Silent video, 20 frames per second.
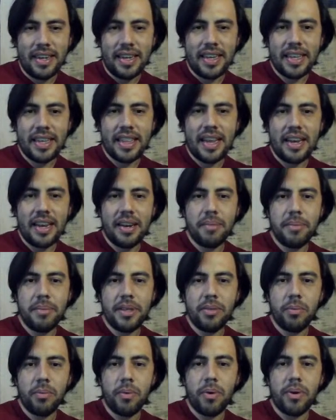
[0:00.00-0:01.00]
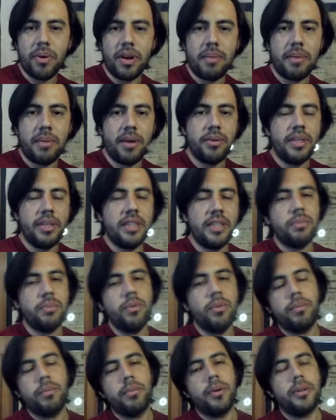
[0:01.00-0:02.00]
am a little bit worried about this
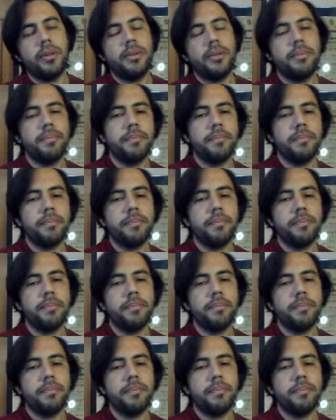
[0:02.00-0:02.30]
move, but